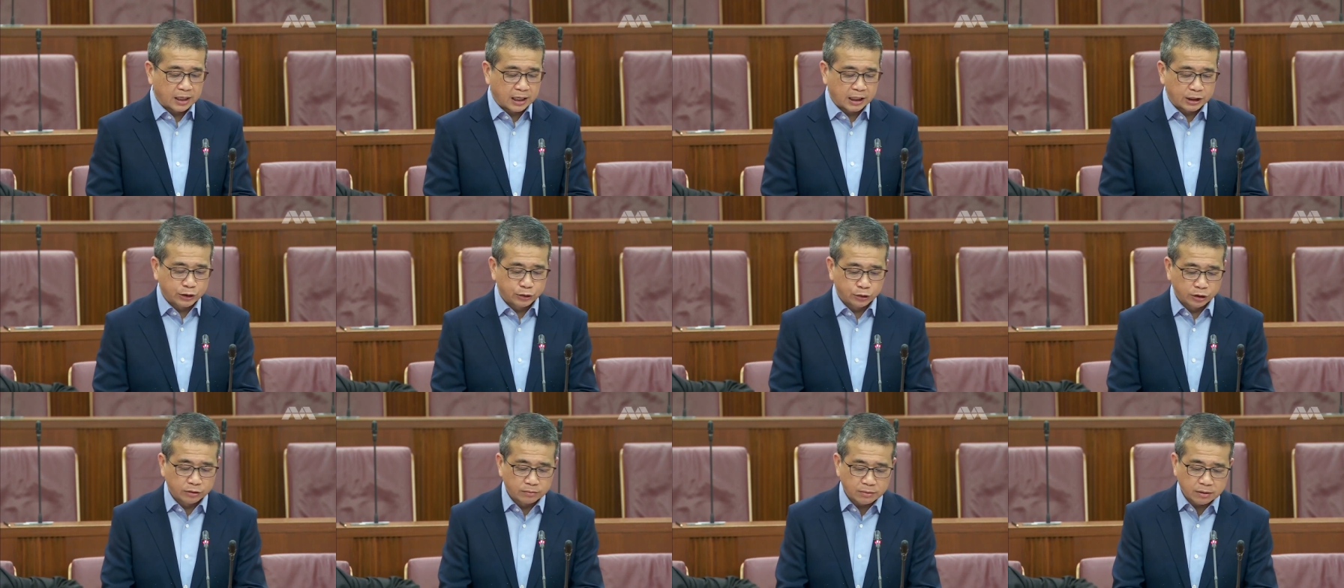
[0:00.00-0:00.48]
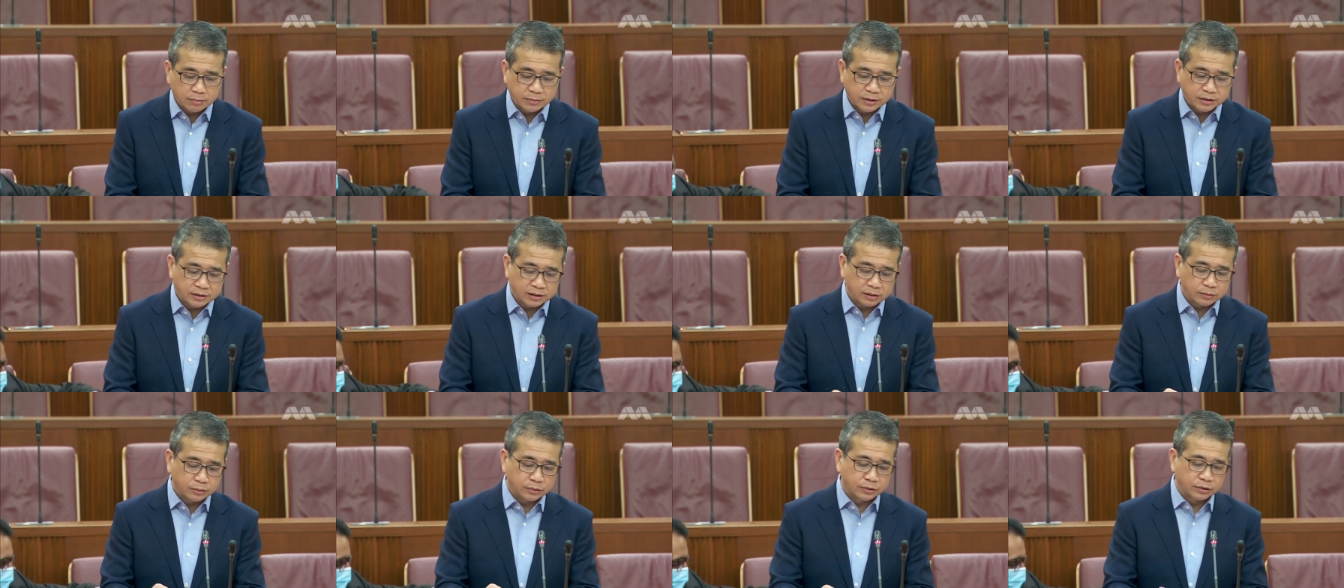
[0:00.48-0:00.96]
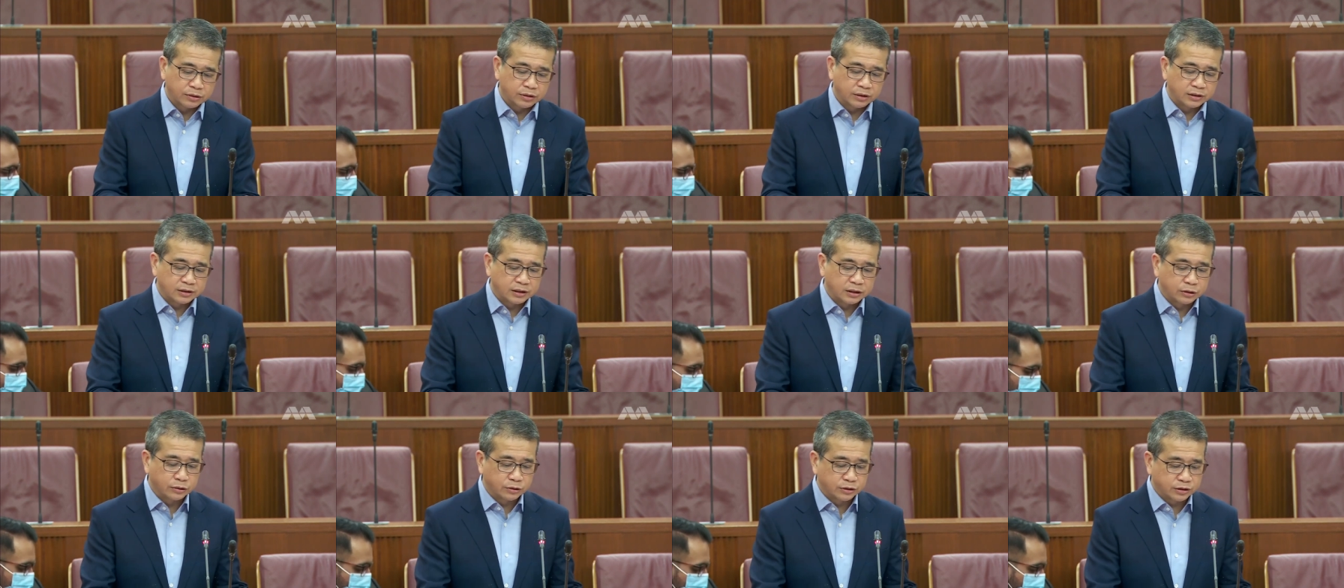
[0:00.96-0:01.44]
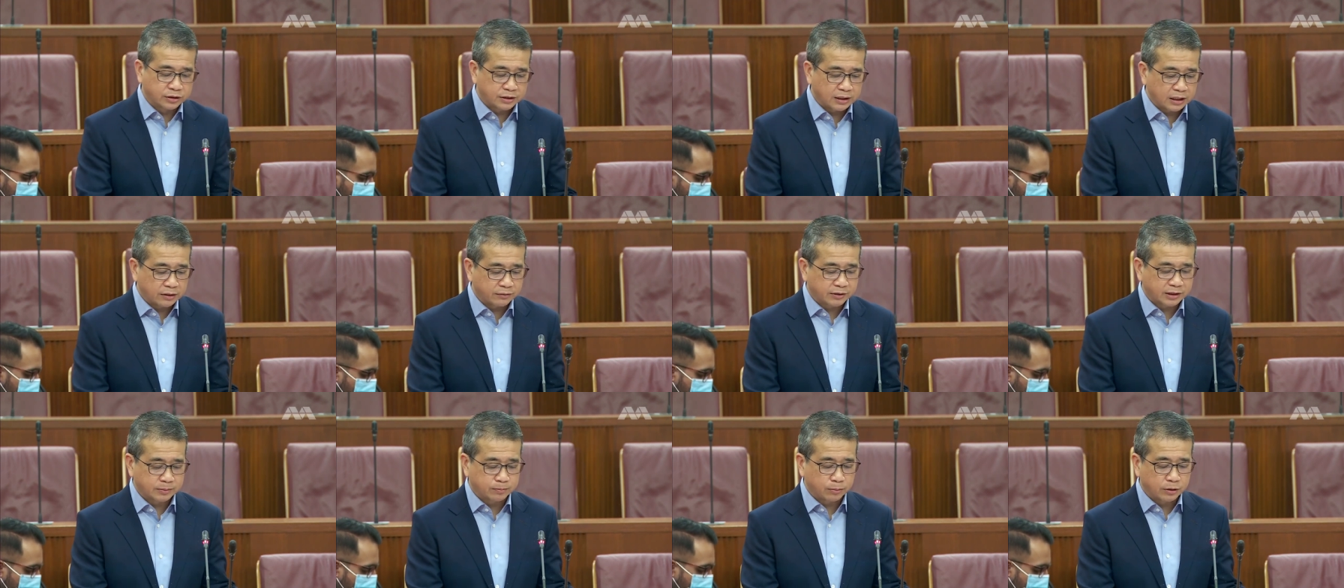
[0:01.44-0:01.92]
I assure members that we will continue to
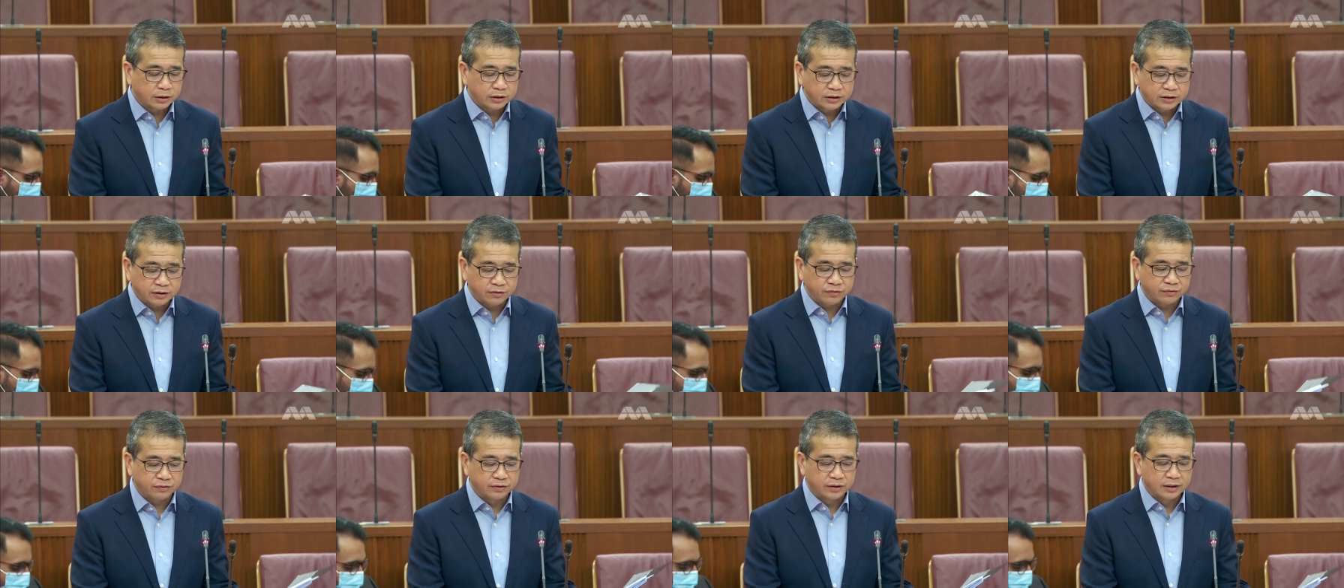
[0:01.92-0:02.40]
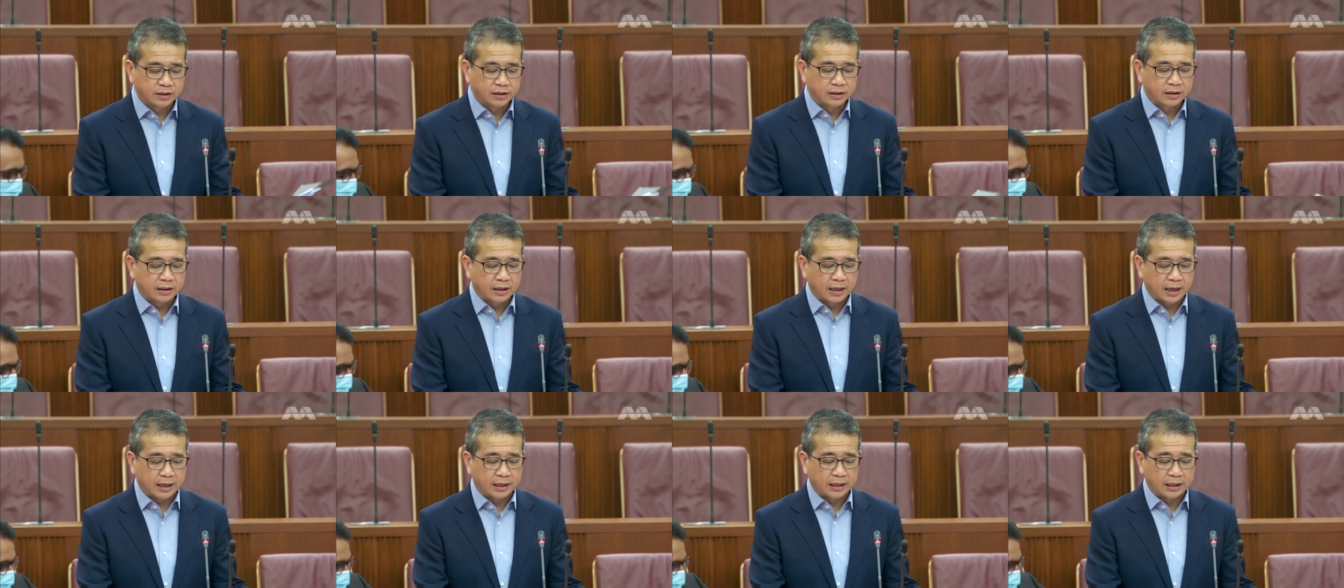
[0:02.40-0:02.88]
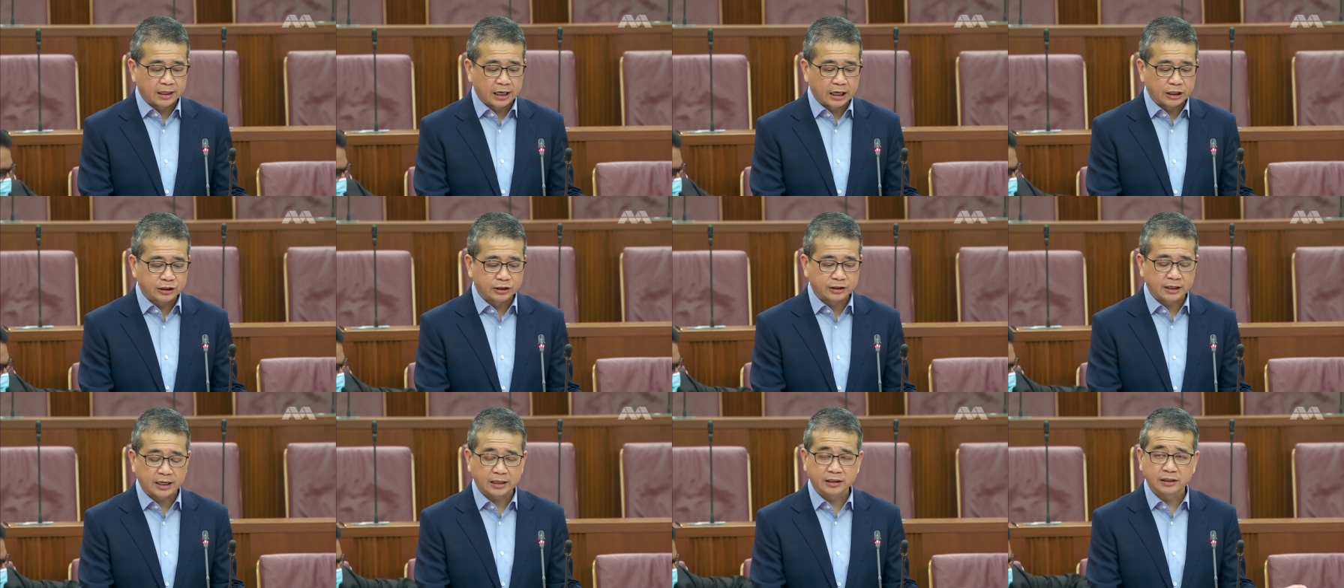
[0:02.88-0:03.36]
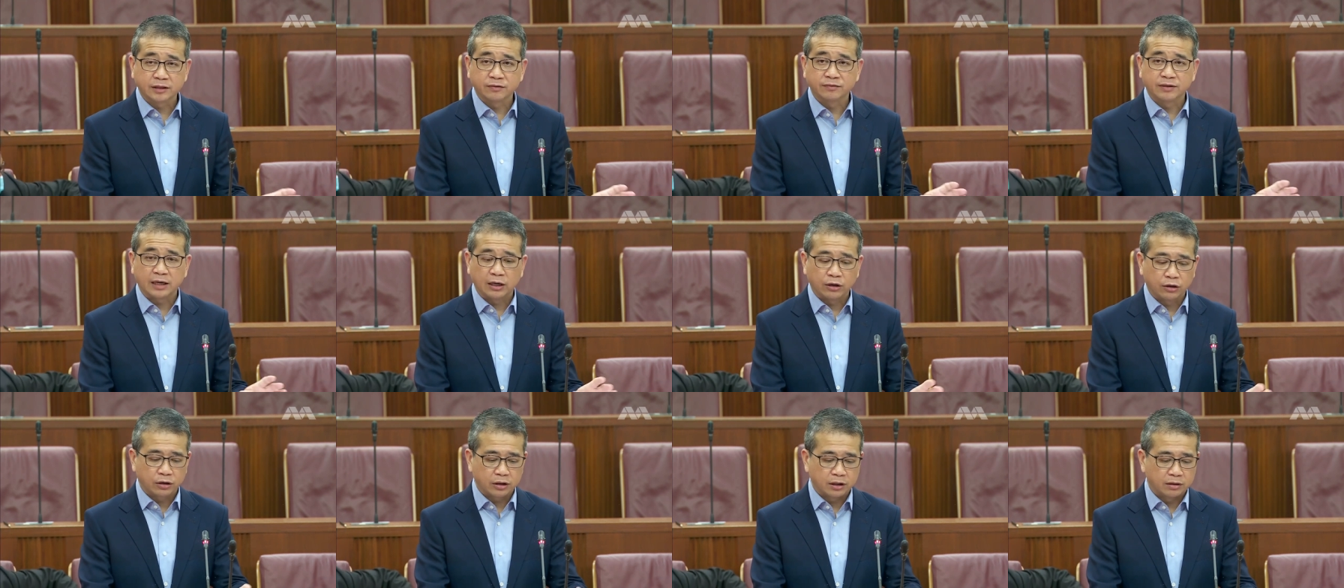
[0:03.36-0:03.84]
stay responsive and engage in active
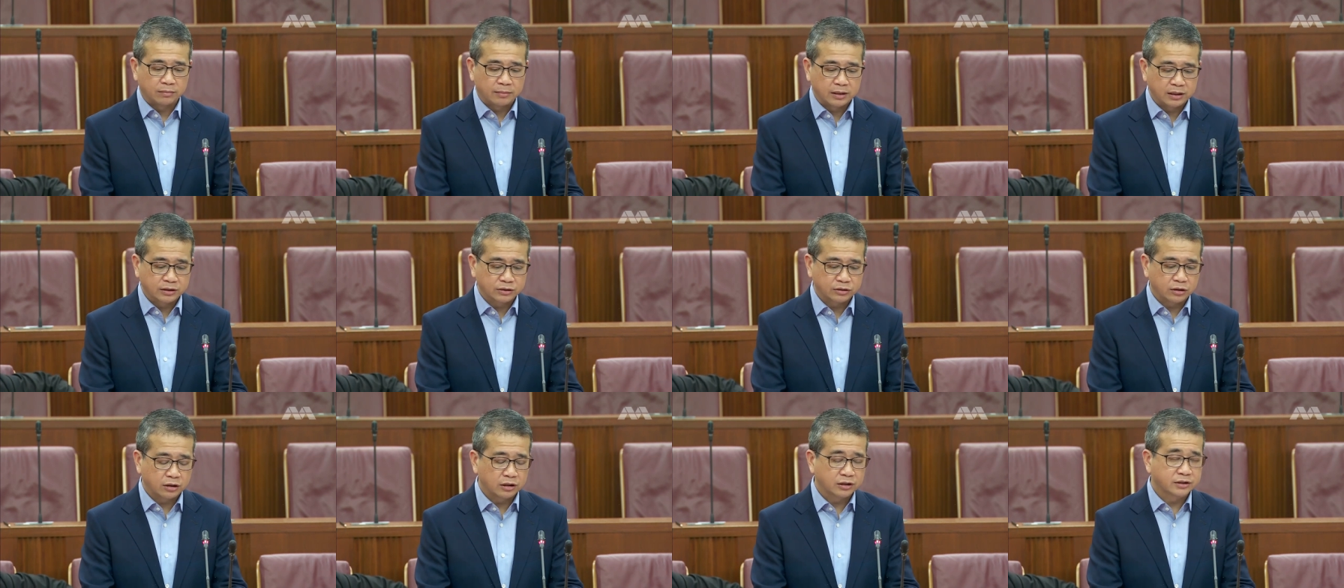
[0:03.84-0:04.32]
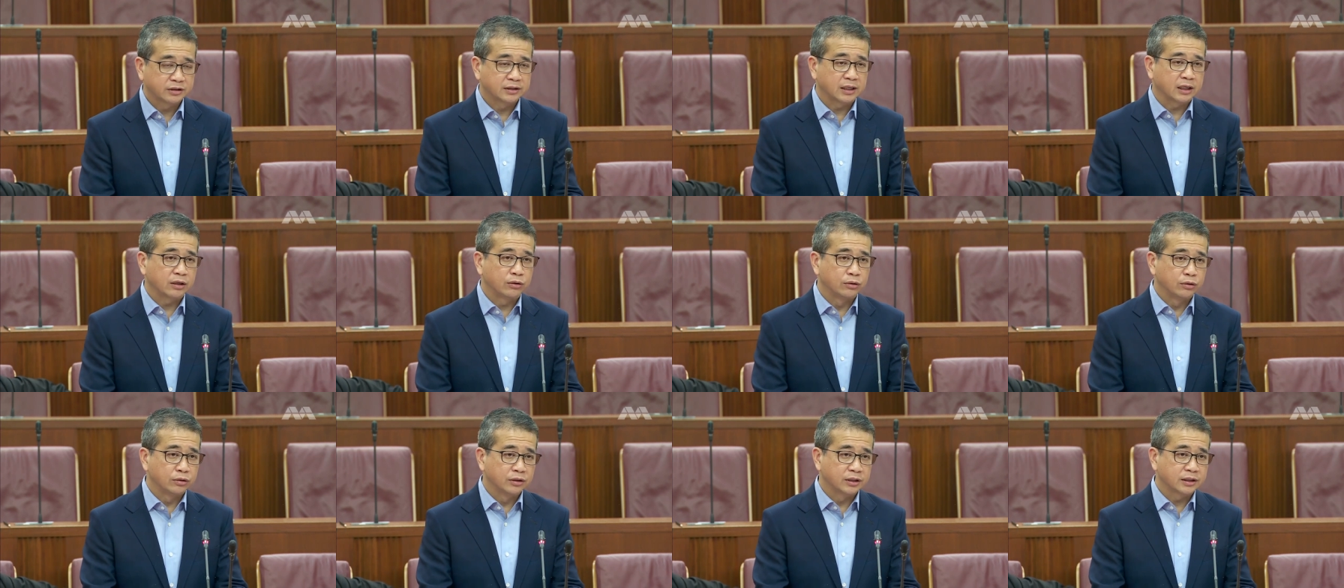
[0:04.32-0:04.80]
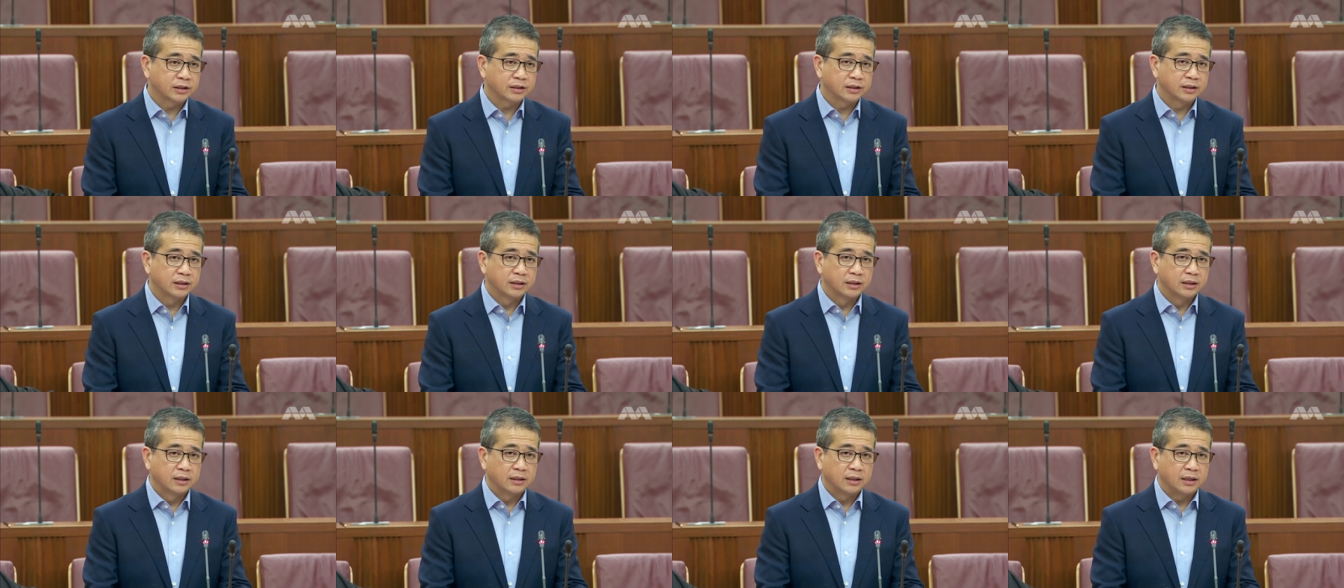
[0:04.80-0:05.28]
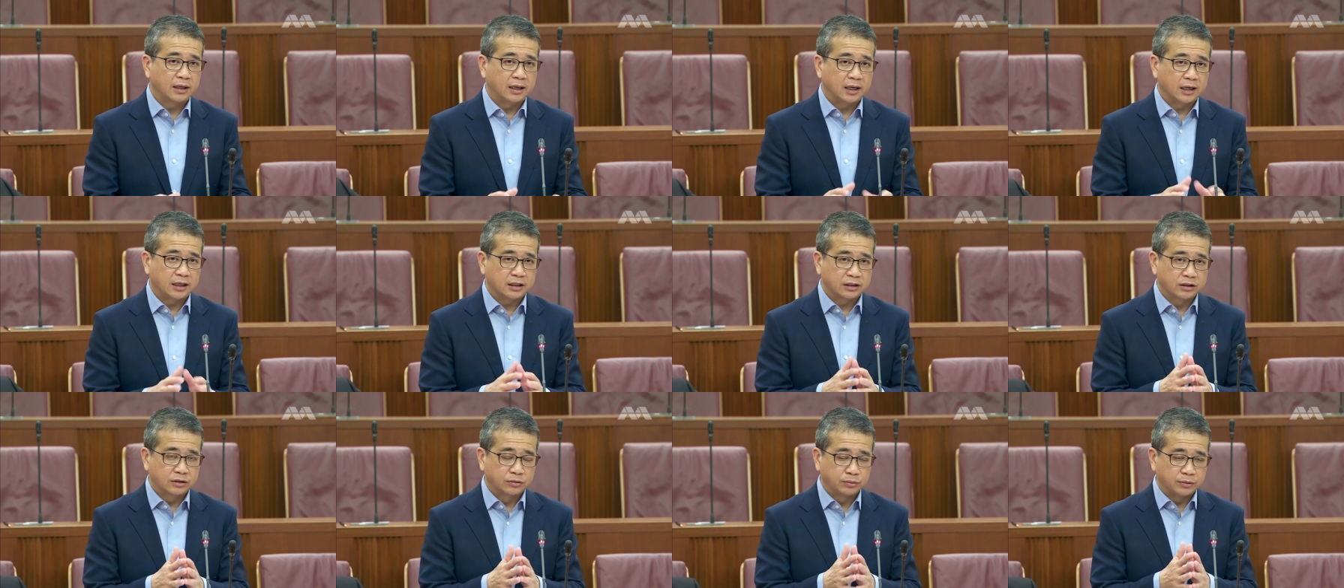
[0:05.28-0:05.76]
dialogue amongst all stakeholders
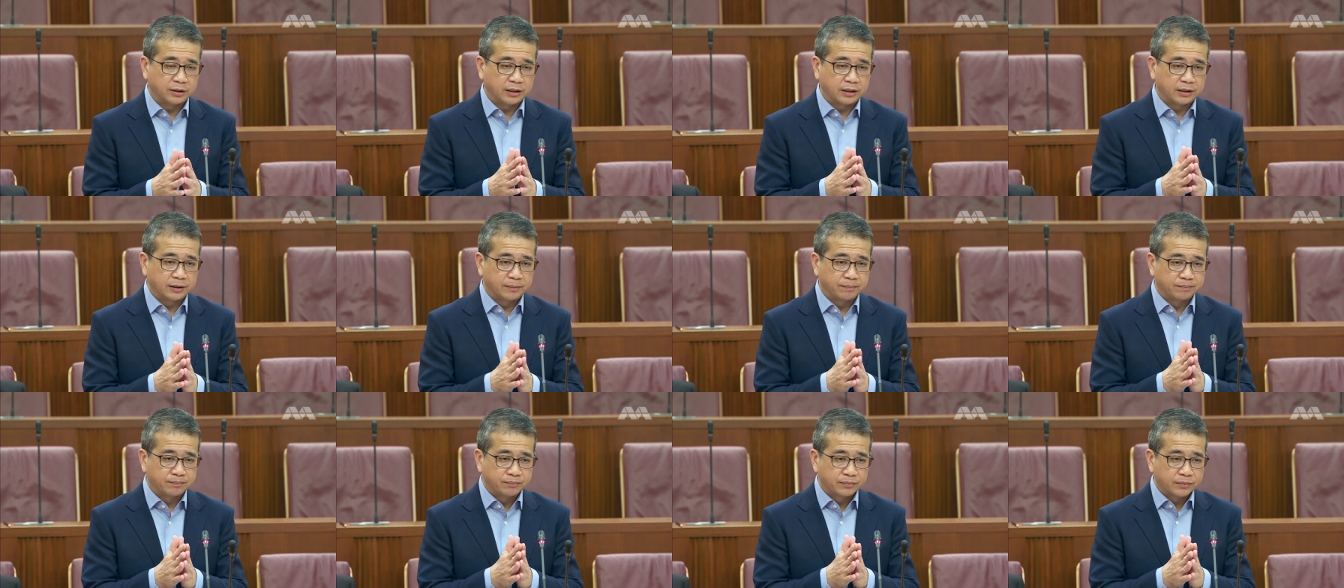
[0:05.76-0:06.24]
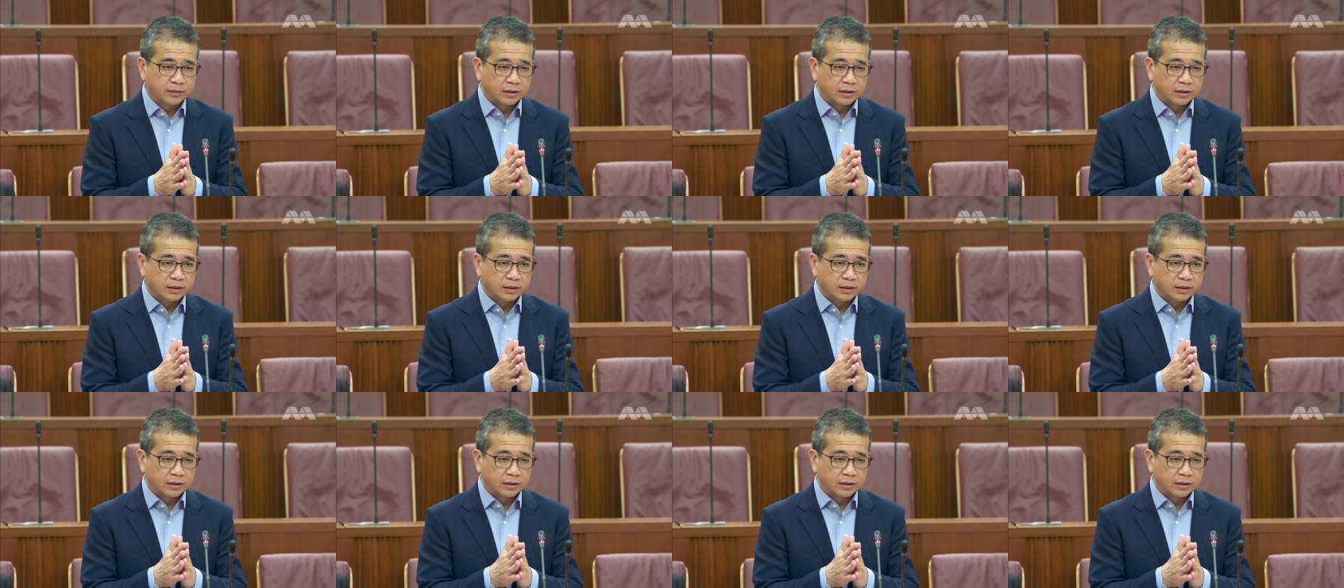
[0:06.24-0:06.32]
as we